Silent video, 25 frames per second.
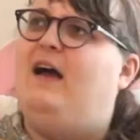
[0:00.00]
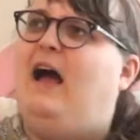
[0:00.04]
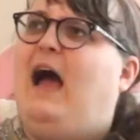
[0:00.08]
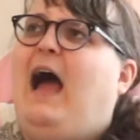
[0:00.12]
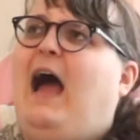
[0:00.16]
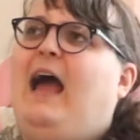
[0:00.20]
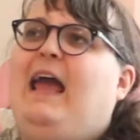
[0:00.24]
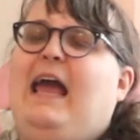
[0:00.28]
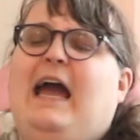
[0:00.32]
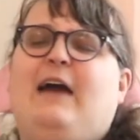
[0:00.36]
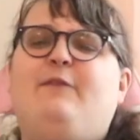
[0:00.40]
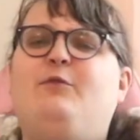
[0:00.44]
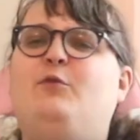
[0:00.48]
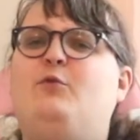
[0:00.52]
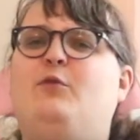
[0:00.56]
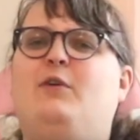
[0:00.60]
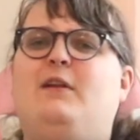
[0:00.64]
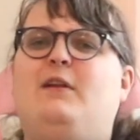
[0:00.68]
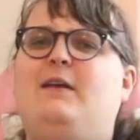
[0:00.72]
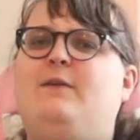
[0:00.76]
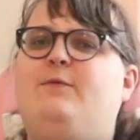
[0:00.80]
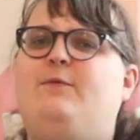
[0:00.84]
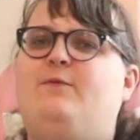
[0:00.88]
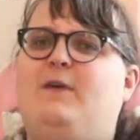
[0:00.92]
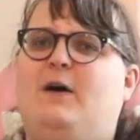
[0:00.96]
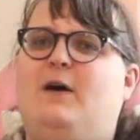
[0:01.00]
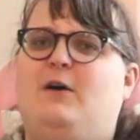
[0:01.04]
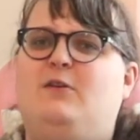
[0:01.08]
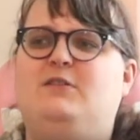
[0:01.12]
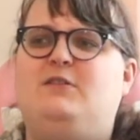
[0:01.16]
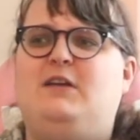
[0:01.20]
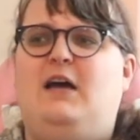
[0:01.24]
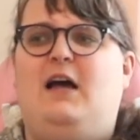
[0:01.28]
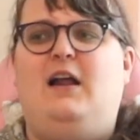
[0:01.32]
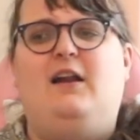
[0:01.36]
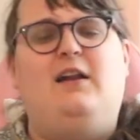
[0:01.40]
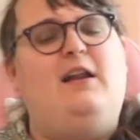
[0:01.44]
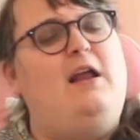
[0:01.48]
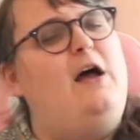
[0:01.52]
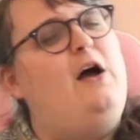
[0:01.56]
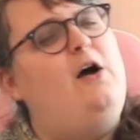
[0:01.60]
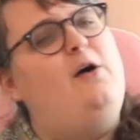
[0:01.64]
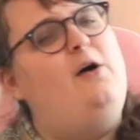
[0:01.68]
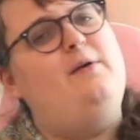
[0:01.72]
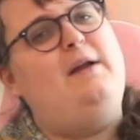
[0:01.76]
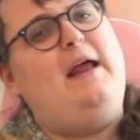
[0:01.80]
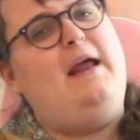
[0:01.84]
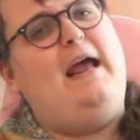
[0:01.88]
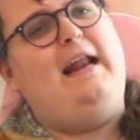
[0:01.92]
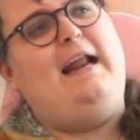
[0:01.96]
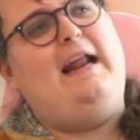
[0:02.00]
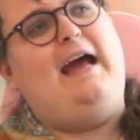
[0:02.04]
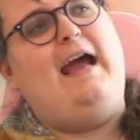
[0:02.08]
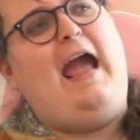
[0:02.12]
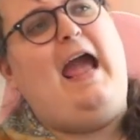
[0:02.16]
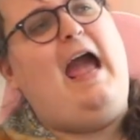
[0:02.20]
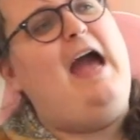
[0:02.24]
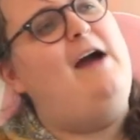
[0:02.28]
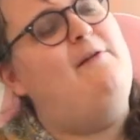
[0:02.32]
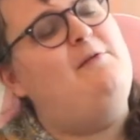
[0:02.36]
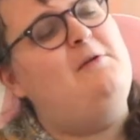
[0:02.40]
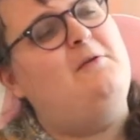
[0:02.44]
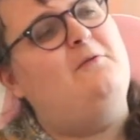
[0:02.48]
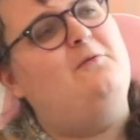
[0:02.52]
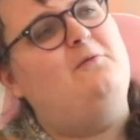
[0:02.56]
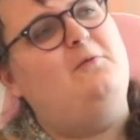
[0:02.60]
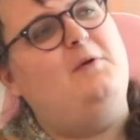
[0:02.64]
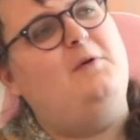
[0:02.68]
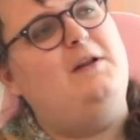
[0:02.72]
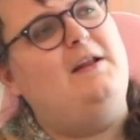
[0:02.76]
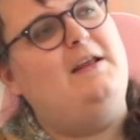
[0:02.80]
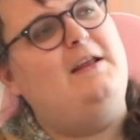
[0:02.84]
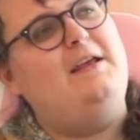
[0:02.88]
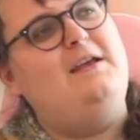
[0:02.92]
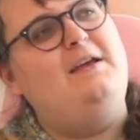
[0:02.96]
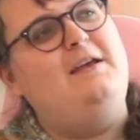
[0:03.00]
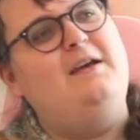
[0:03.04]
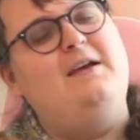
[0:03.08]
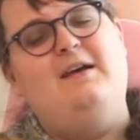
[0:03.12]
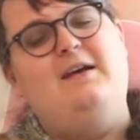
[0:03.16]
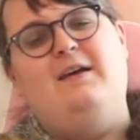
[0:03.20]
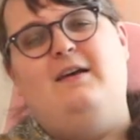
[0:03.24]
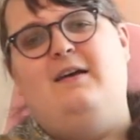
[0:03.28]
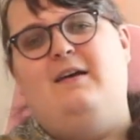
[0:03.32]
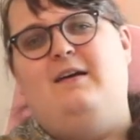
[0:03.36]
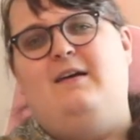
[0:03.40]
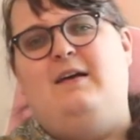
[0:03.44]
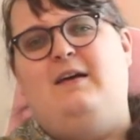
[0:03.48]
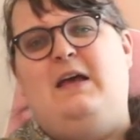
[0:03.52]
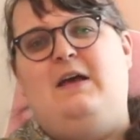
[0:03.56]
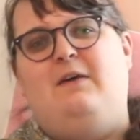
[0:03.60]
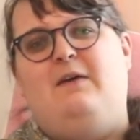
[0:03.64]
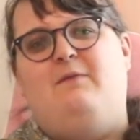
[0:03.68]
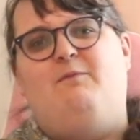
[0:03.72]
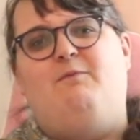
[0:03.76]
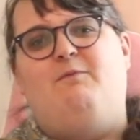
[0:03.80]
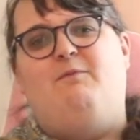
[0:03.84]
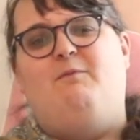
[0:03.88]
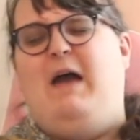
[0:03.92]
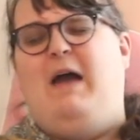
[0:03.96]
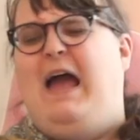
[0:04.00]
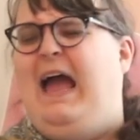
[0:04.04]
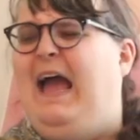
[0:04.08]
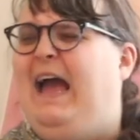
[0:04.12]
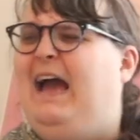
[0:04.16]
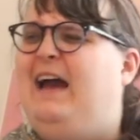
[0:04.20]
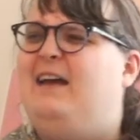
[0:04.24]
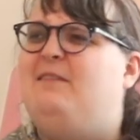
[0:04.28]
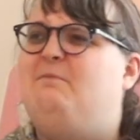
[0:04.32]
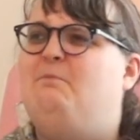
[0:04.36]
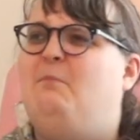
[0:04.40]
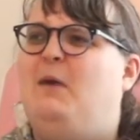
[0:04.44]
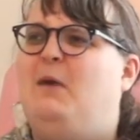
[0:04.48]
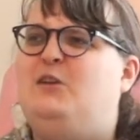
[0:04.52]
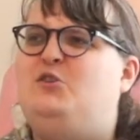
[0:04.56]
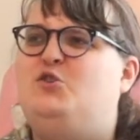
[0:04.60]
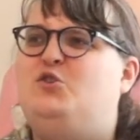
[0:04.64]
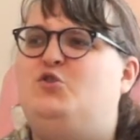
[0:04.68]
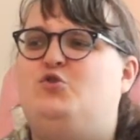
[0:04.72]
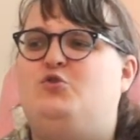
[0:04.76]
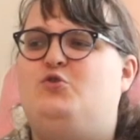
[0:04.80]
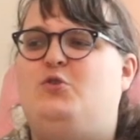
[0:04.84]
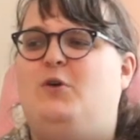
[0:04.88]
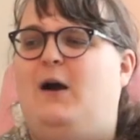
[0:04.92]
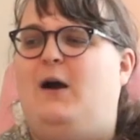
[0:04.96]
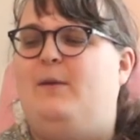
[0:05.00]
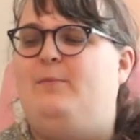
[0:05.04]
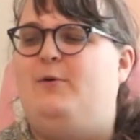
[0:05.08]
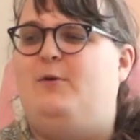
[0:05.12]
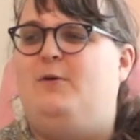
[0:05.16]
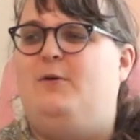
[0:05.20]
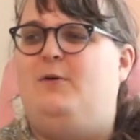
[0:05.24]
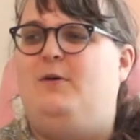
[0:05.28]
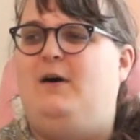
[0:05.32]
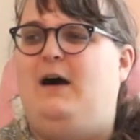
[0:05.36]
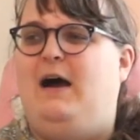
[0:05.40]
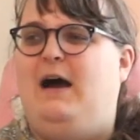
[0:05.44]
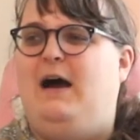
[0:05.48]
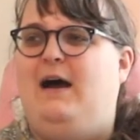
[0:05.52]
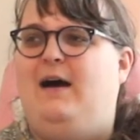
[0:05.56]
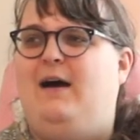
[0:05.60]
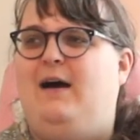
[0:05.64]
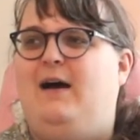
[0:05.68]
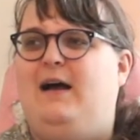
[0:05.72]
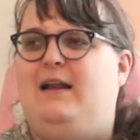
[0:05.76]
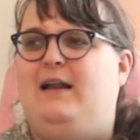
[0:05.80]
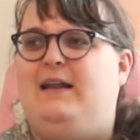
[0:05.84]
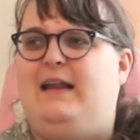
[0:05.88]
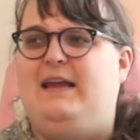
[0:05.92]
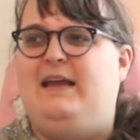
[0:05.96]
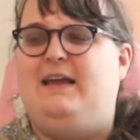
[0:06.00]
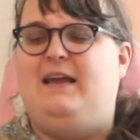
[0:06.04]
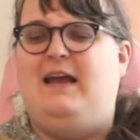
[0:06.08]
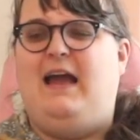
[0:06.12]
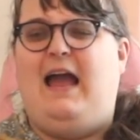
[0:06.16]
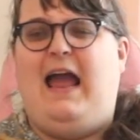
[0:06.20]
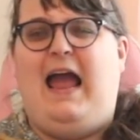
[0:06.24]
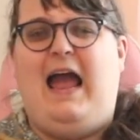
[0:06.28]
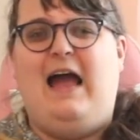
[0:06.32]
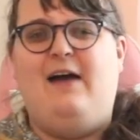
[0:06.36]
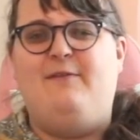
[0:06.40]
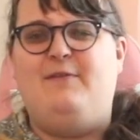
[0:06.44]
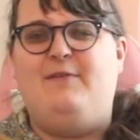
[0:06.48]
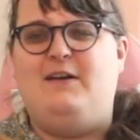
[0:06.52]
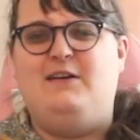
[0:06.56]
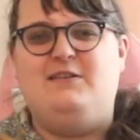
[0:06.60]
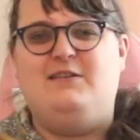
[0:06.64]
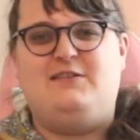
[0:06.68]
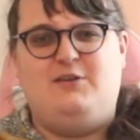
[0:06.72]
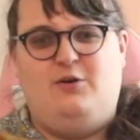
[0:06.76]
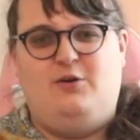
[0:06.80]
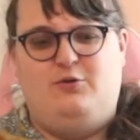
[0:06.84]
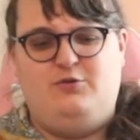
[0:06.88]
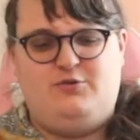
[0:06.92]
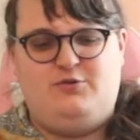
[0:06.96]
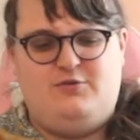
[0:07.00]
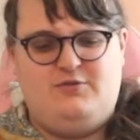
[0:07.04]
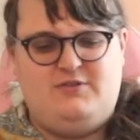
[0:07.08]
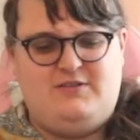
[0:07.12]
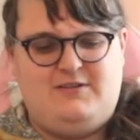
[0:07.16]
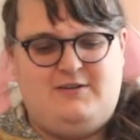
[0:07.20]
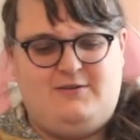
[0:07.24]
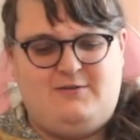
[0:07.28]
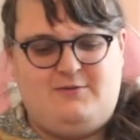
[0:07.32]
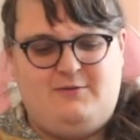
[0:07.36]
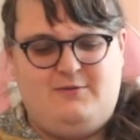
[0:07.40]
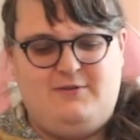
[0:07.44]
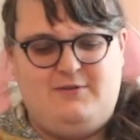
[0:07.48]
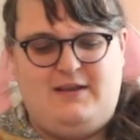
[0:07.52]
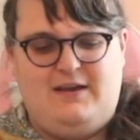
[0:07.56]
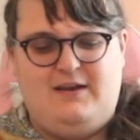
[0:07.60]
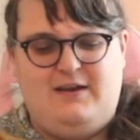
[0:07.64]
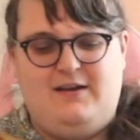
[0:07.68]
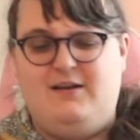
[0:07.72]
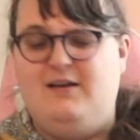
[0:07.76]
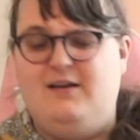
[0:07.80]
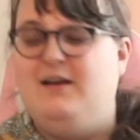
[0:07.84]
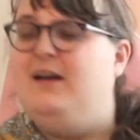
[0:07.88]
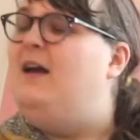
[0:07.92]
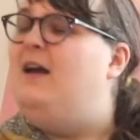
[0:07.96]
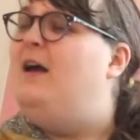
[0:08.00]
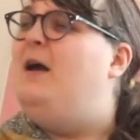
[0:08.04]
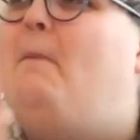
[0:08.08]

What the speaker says: I haven't really felt alone, and I haven't really had much trouble like having a social circle there.